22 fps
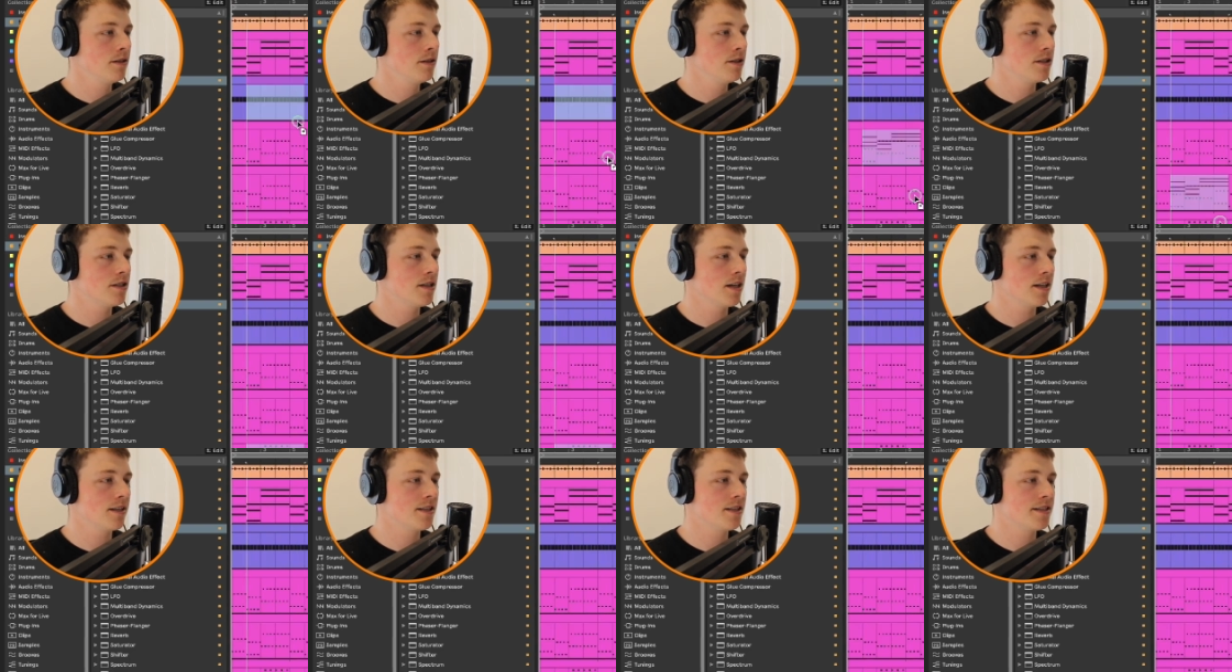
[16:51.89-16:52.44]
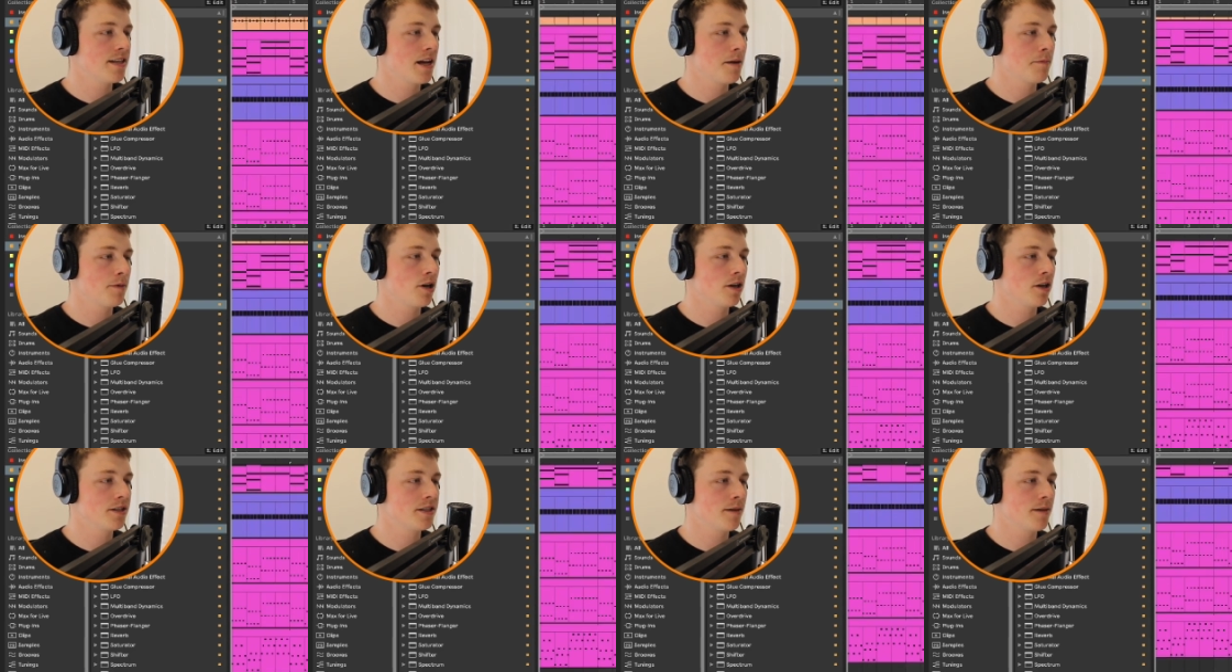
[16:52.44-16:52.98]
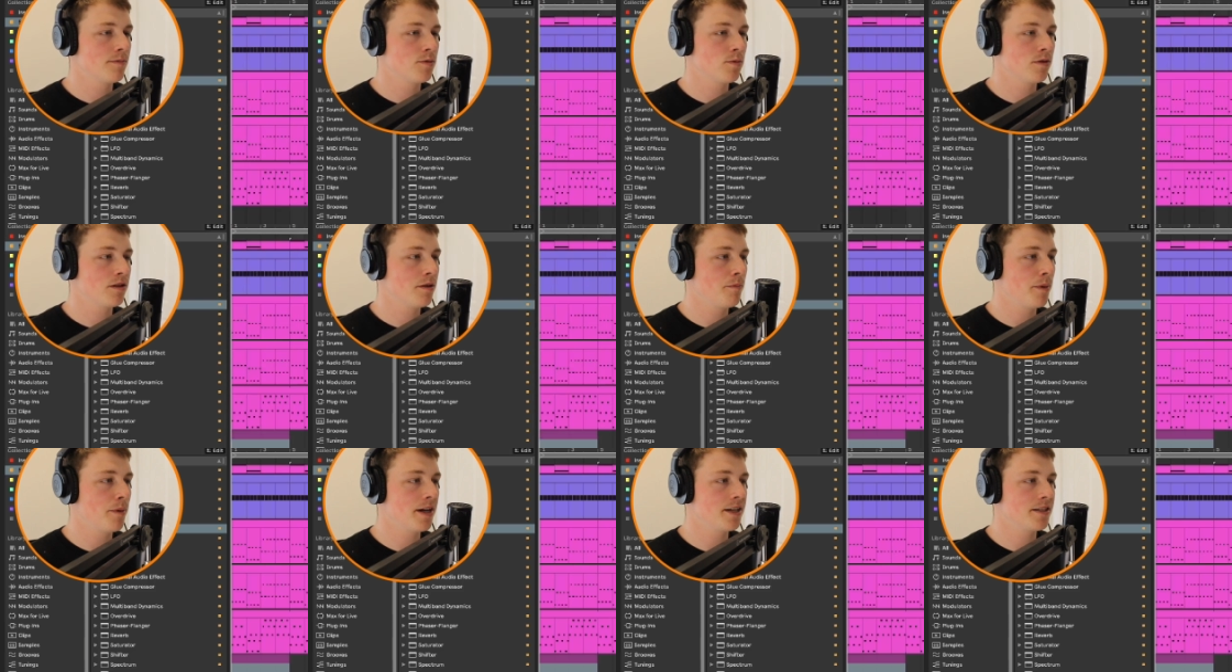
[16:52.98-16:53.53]
Just like the same concept with
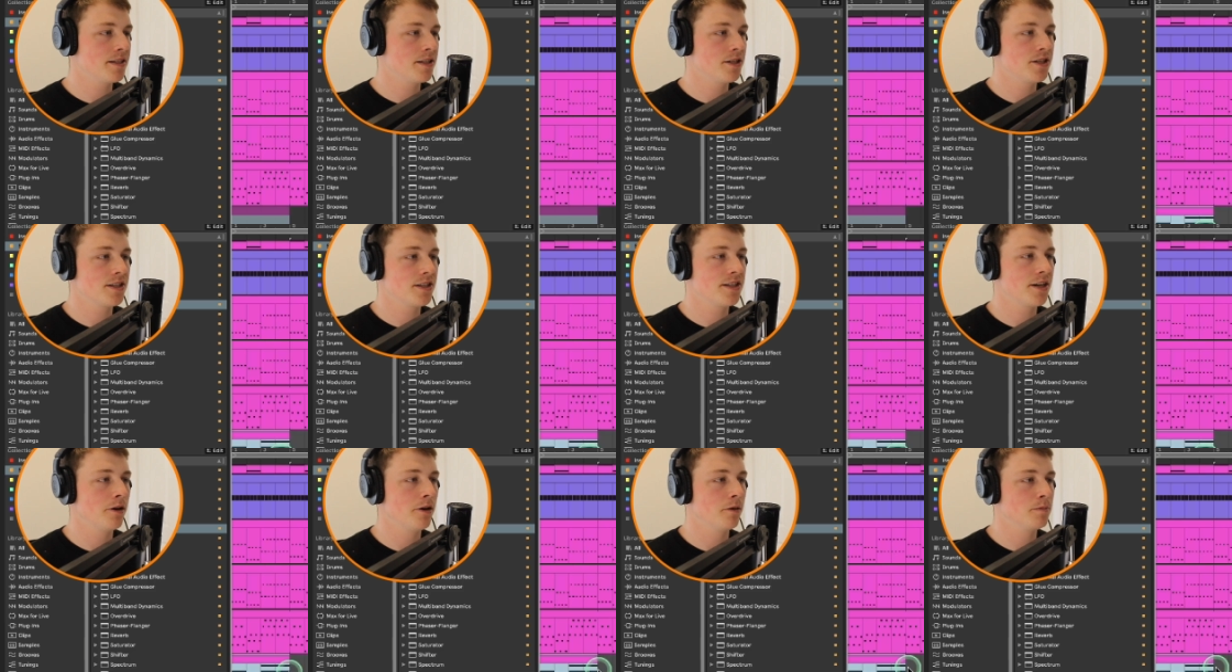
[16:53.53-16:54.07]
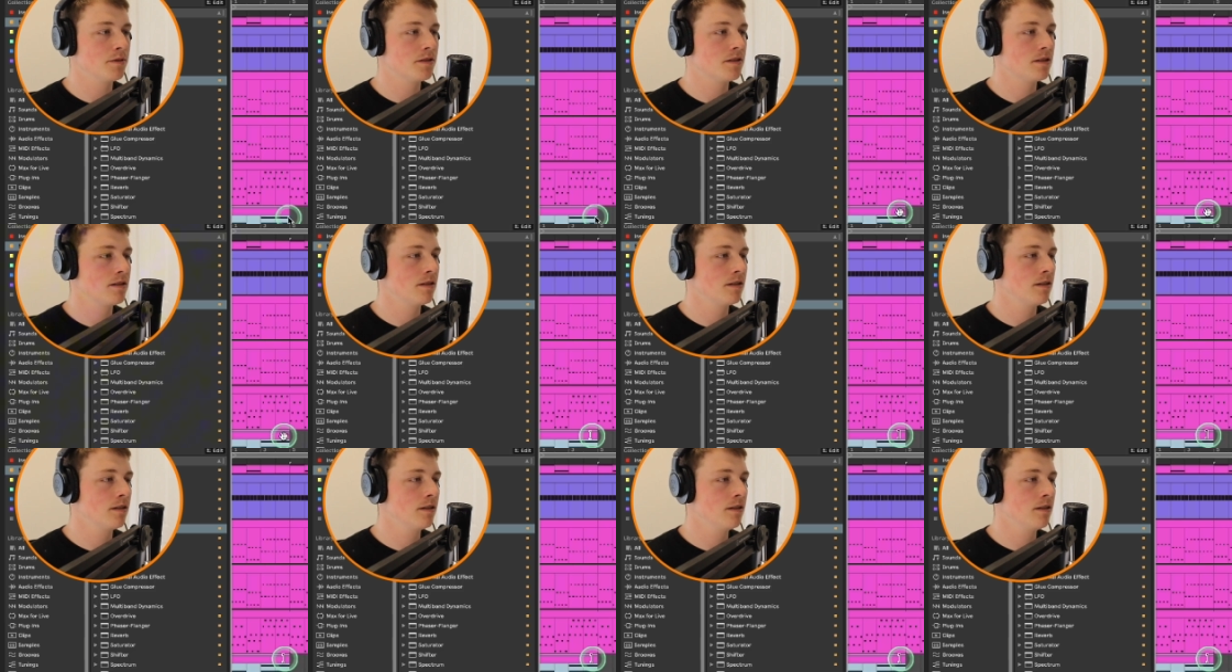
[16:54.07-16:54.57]
the bass, it just helps